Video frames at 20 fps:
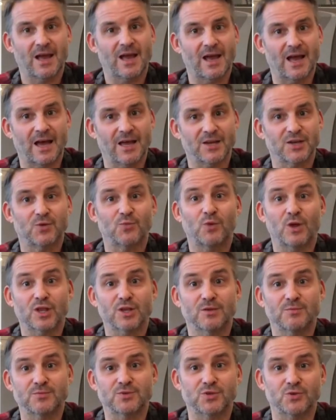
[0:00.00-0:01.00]
and
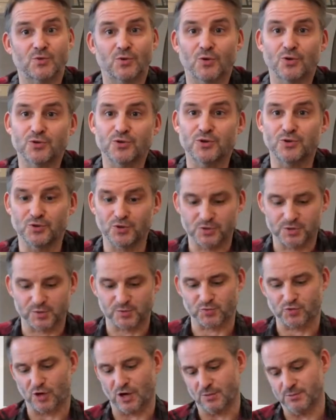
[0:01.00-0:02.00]
welcome to all you new
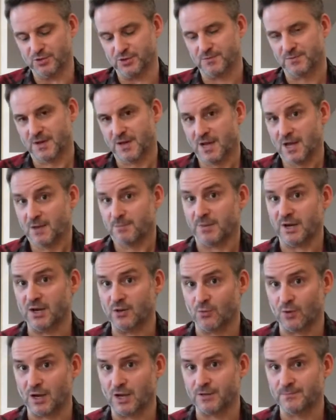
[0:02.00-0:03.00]
subscribers. Been
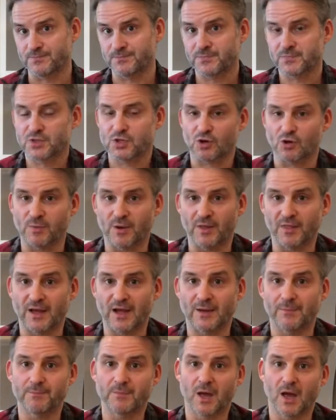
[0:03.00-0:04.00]
a while, sorry about
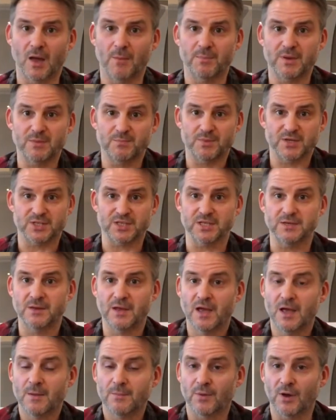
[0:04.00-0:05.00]
that, I've um, been busy,
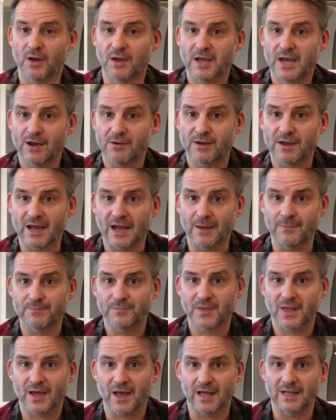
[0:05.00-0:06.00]
but here I
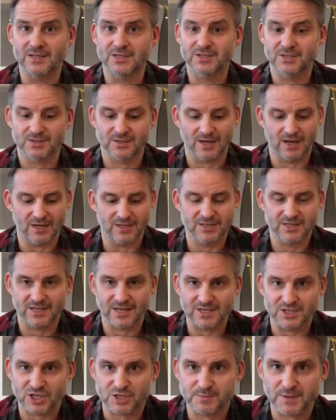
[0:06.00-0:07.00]
am, and uh,
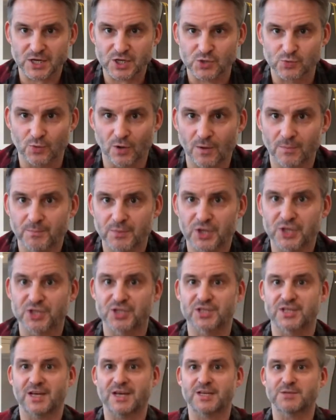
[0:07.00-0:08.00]
today's a special one because
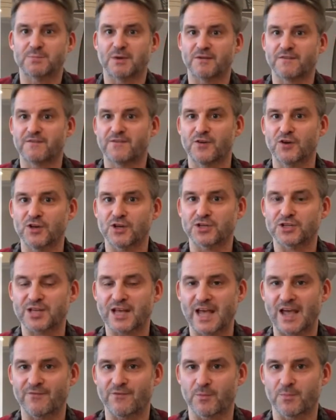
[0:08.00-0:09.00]
today is my first
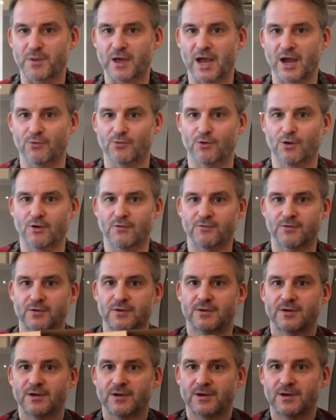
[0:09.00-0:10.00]
ever pair of
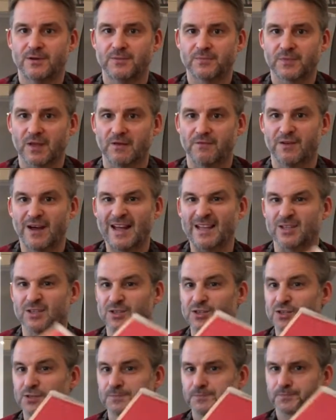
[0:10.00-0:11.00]

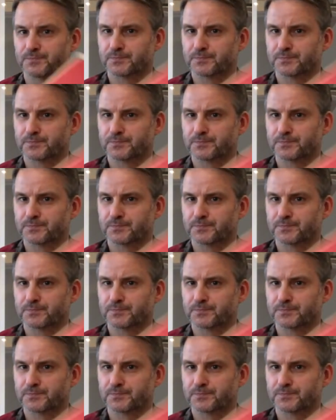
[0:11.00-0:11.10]
Vans.